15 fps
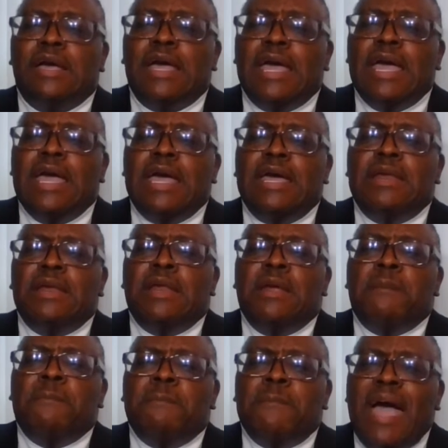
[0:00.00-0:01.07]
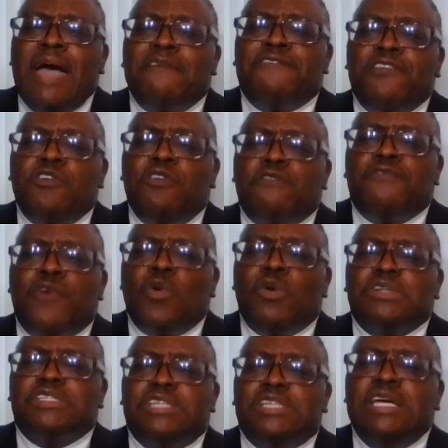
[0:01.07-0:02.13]
in Matthew
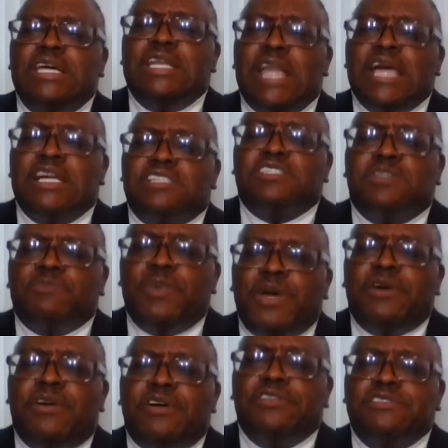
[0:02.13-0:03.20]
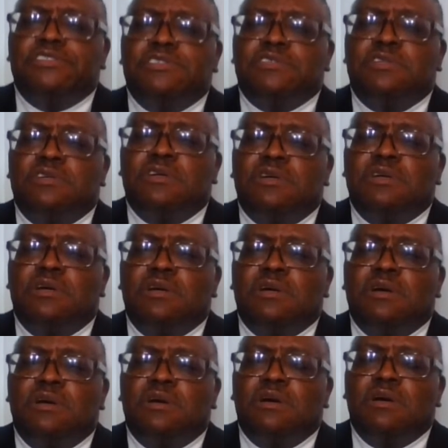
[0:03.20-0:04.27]
14 experienced.
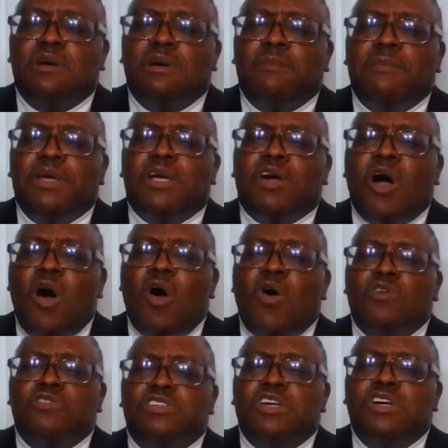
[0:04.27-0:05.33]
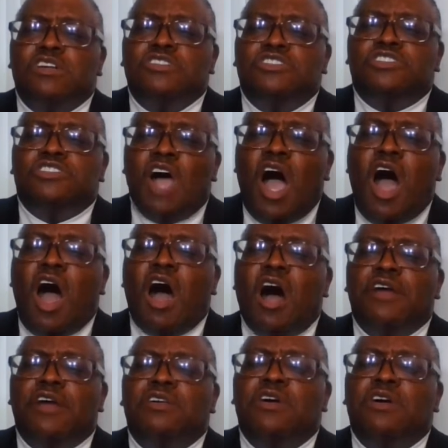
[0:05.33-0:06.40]
Because
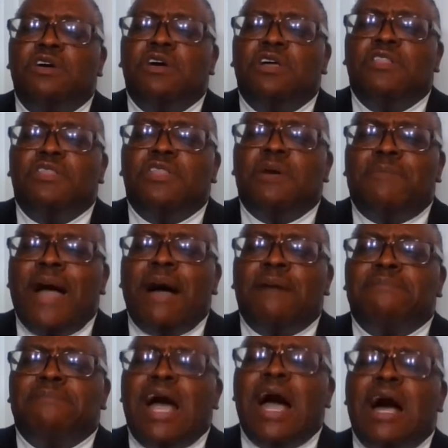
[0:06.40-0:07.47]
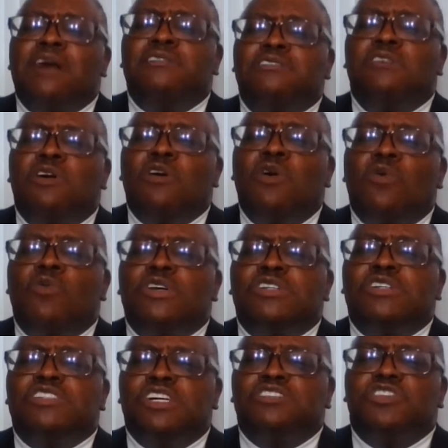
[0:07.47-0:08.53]
John the baptizer was
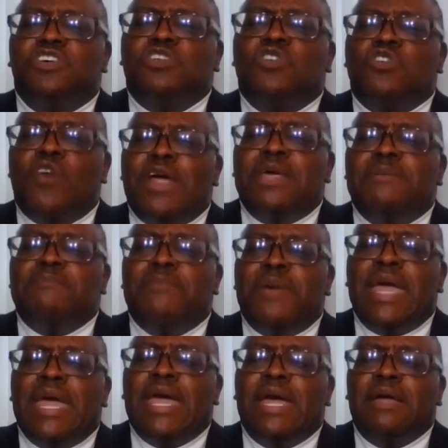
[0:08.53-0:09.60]
such a great man.